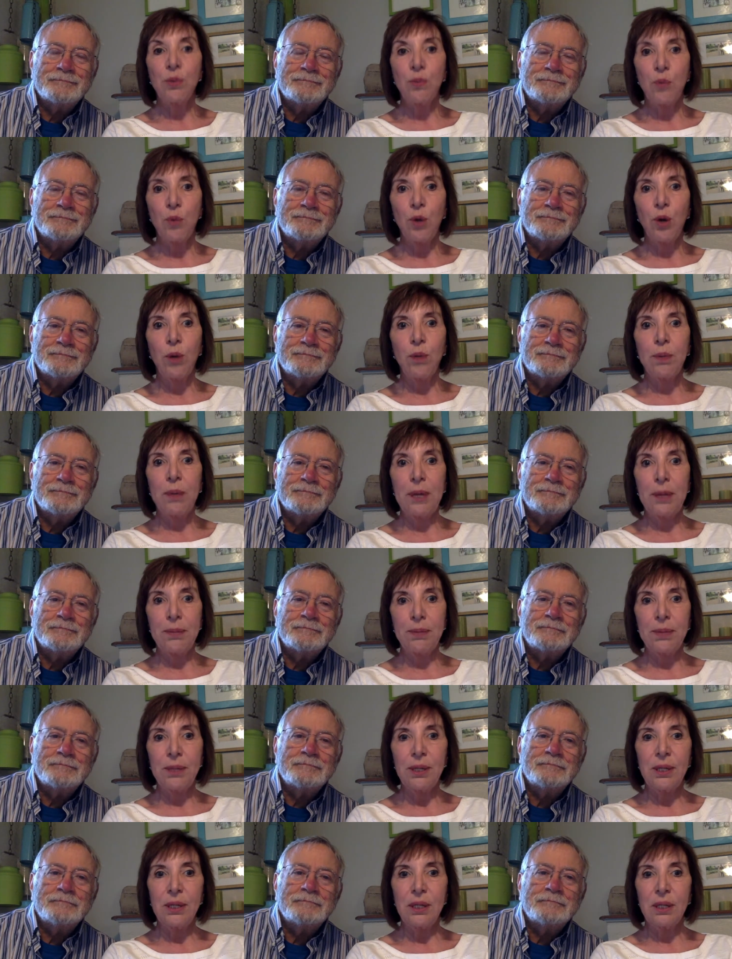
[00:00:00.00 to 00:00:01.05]
Speaker 1: more
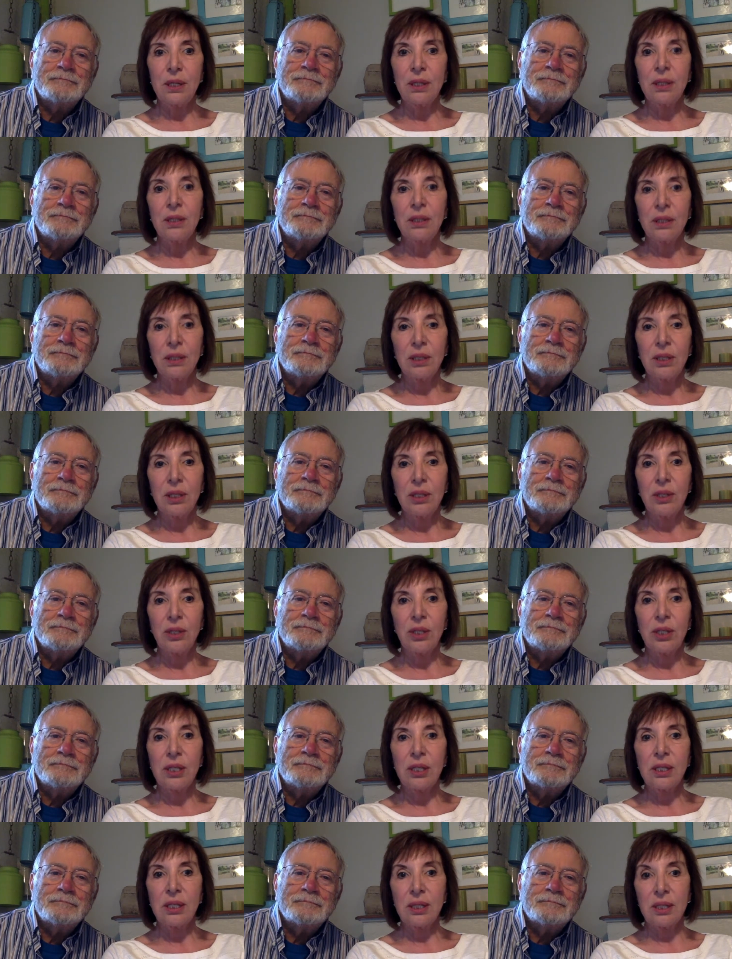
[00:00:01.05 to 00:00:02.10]
people to
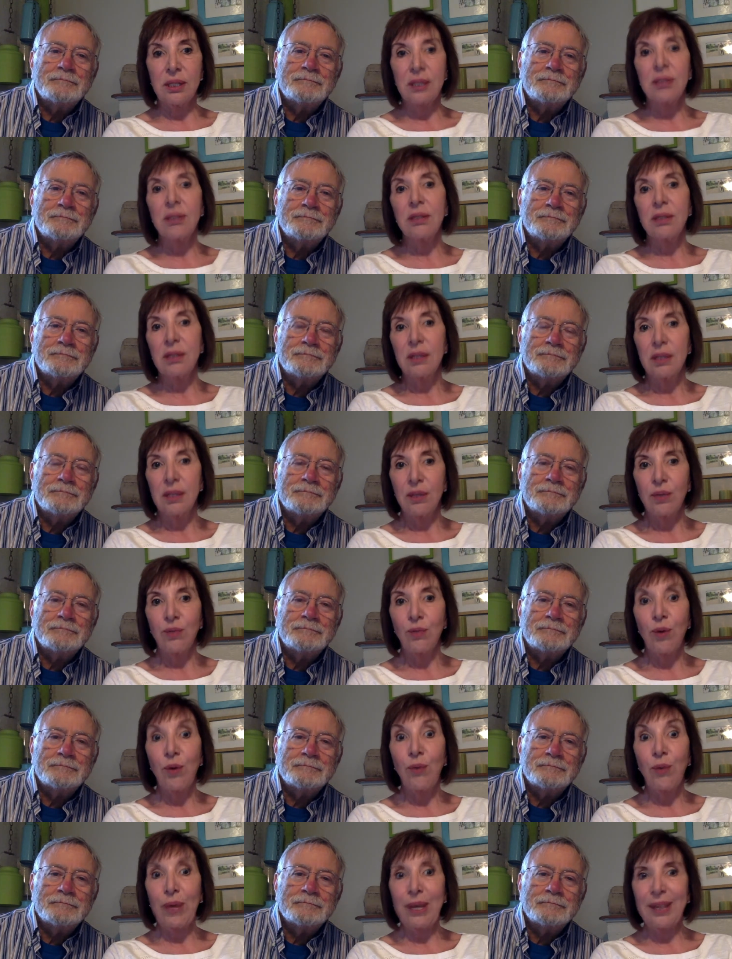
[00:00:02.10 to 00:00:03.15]
this,
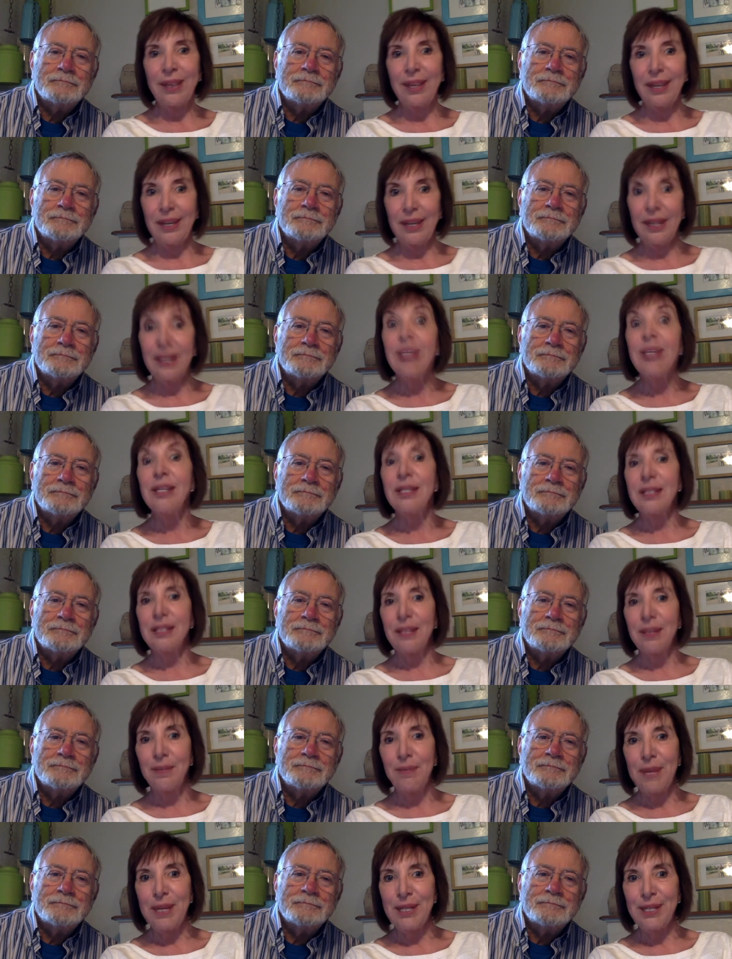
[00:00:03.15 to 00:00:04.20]
what we think is an
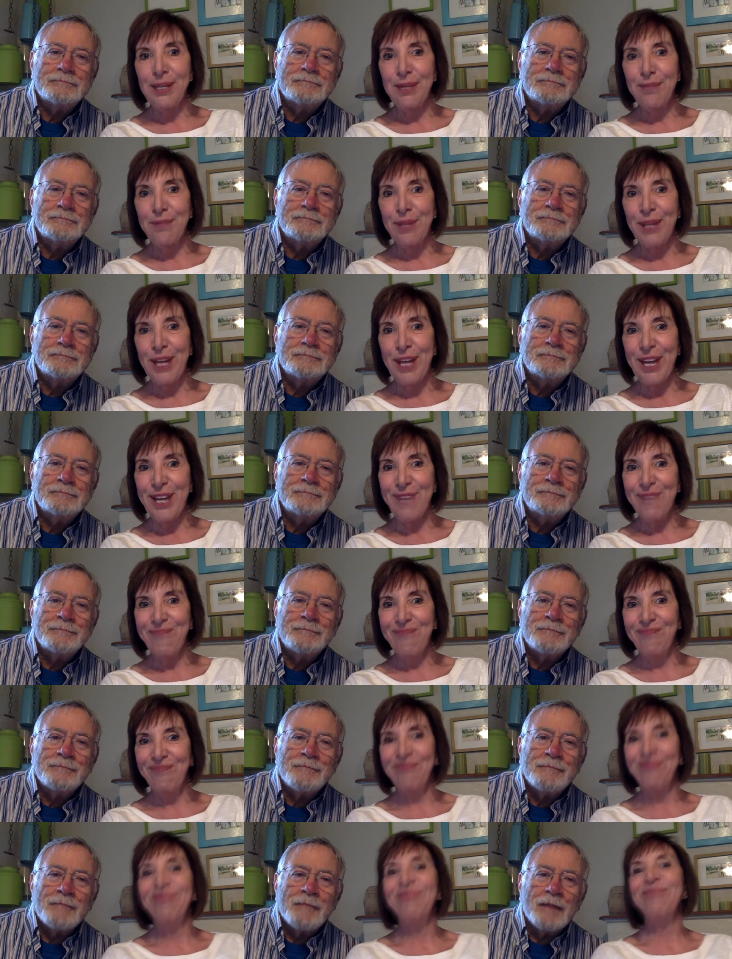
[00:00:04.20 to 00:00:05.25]
amazing play.
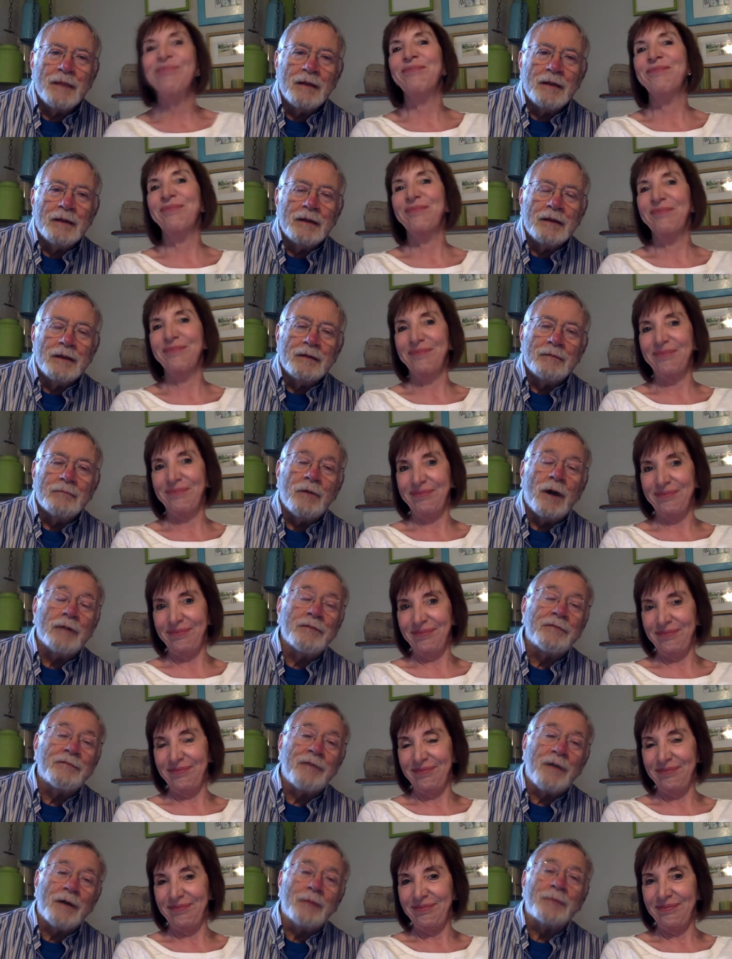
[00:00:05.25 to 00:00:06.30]
Speaker 2: While the
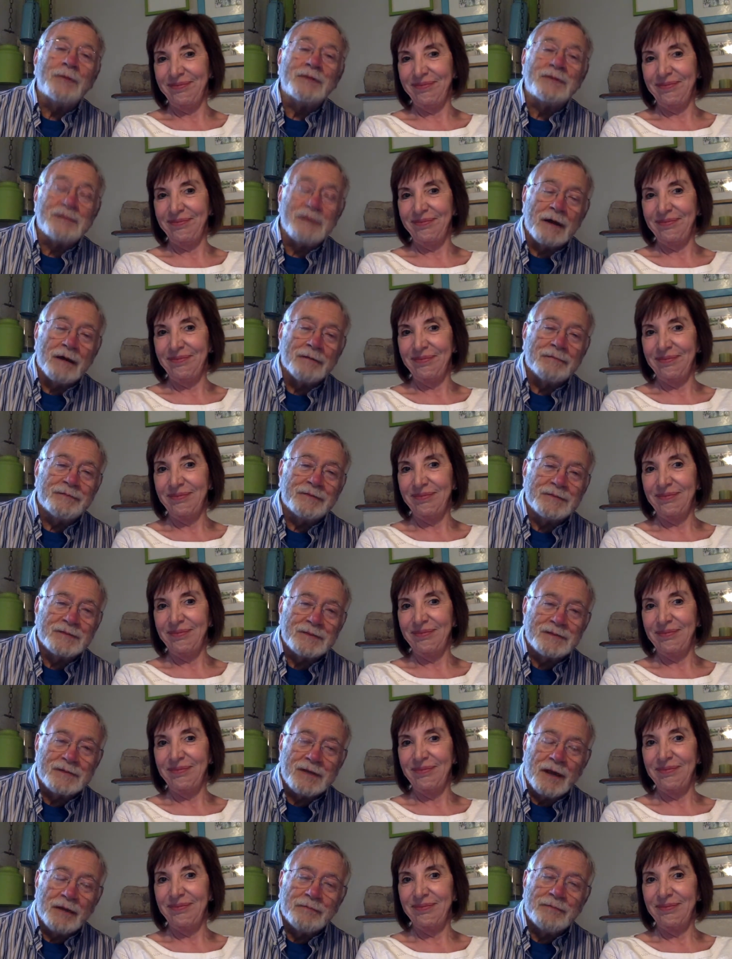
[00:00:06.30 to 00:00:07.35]
farm itself is a
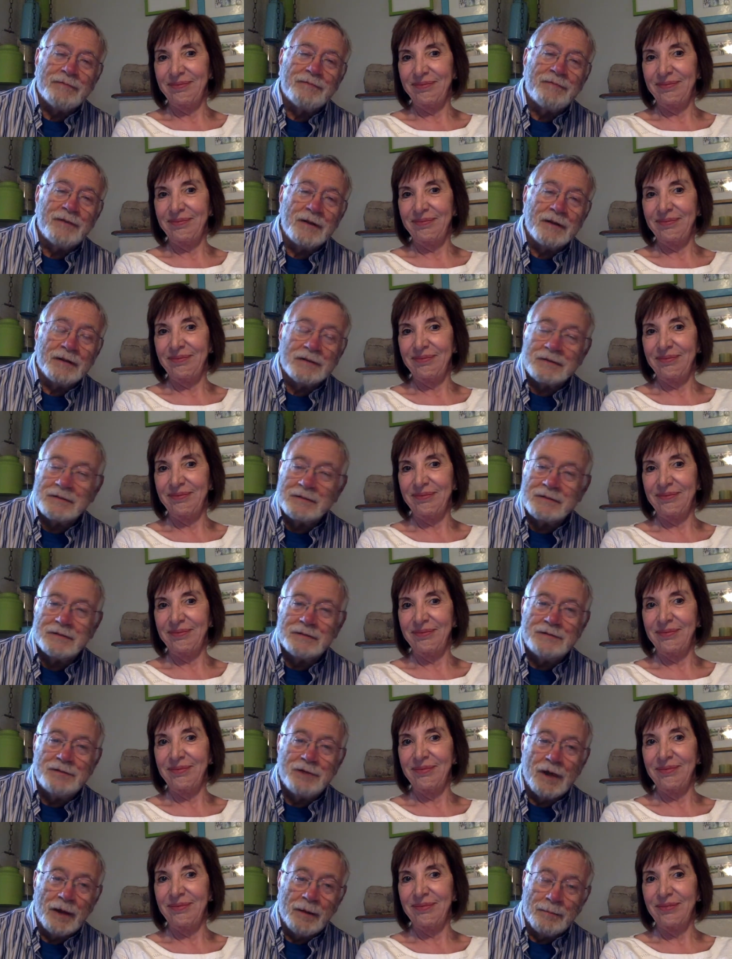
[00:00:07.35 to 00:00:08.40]
South Phoenix
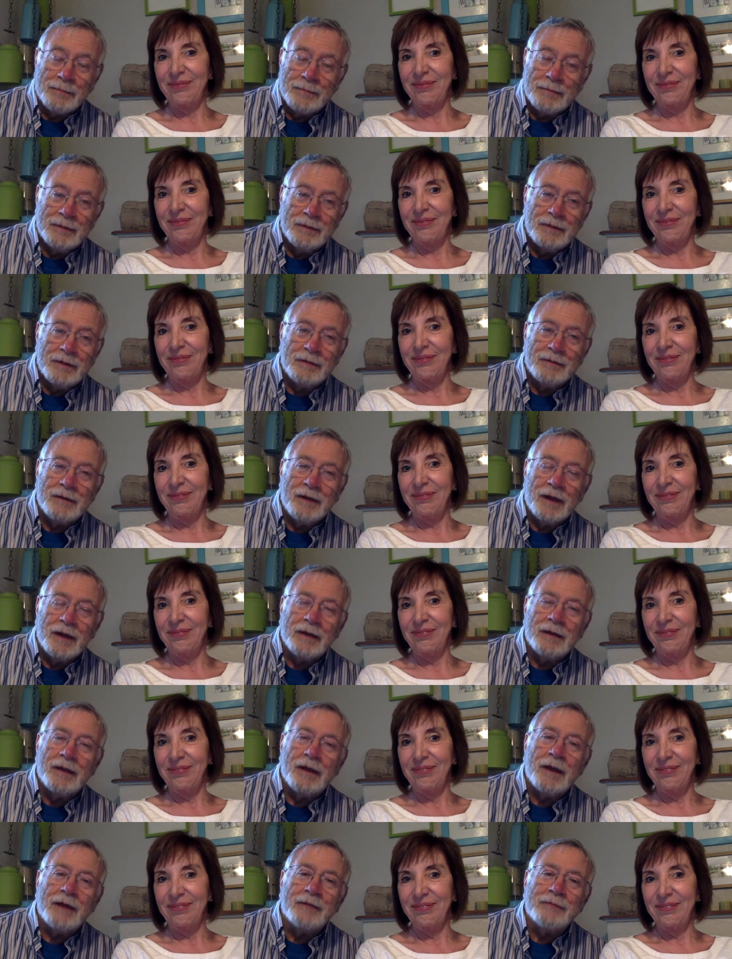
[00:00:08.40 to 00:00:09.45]
gem,
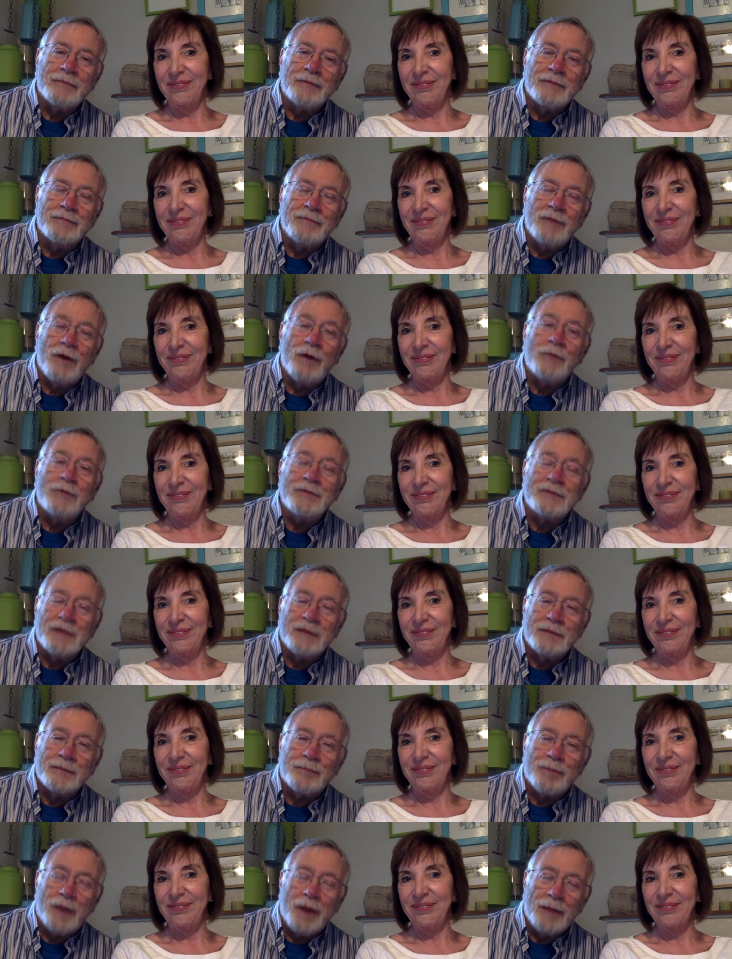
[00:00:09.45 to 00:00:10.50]
okay, and we've always had the
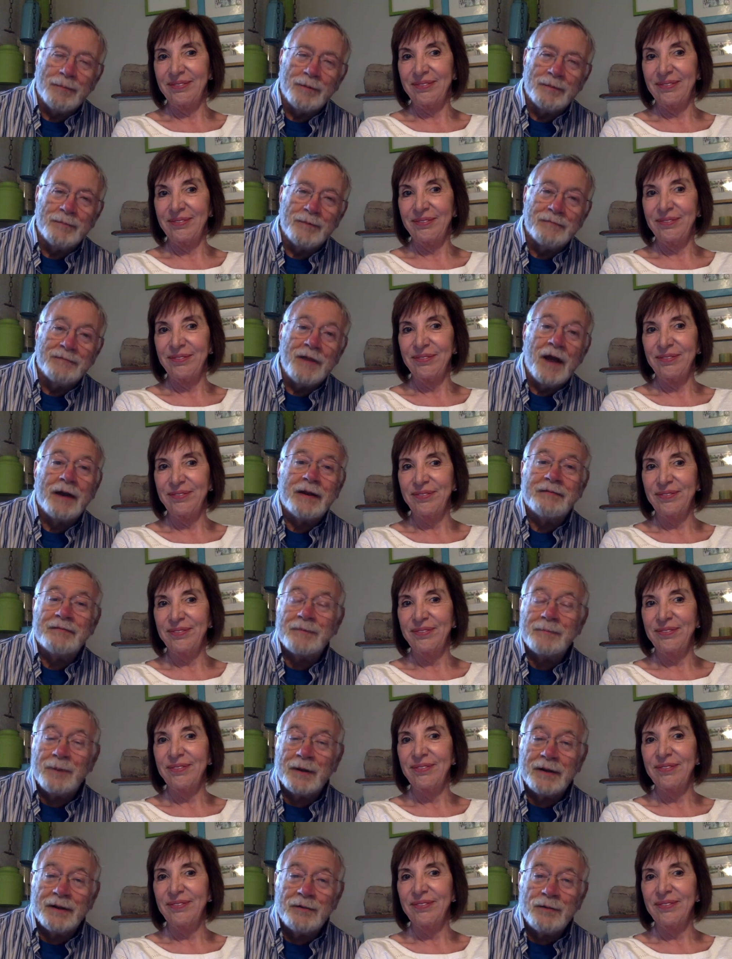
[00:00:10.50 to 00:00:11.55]
problem of not
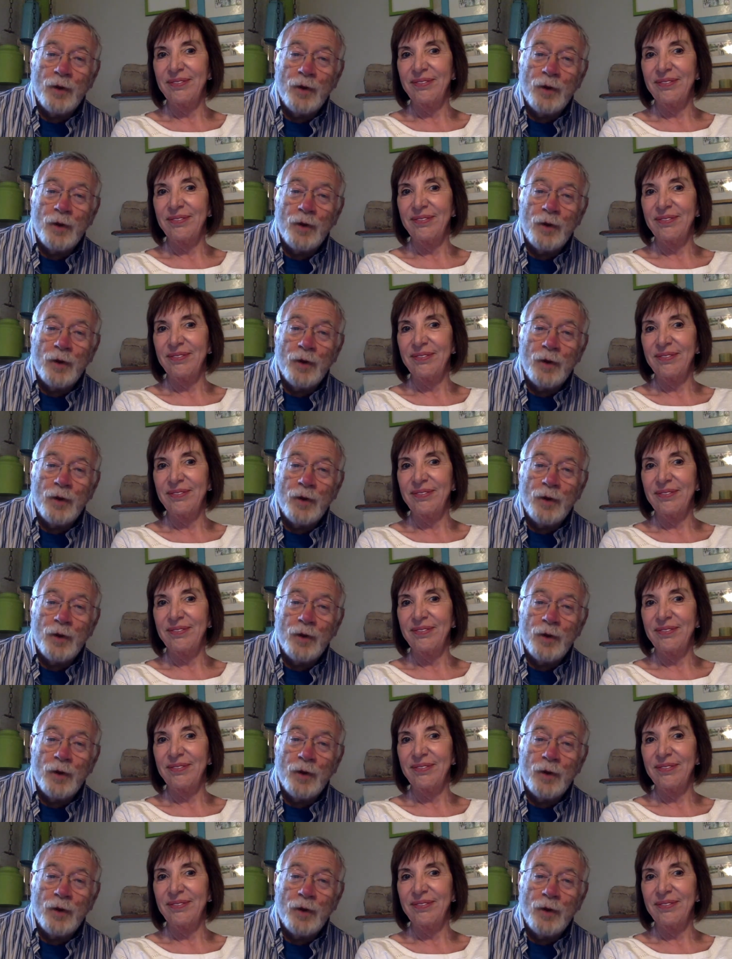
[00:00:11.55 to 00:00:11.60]
everybody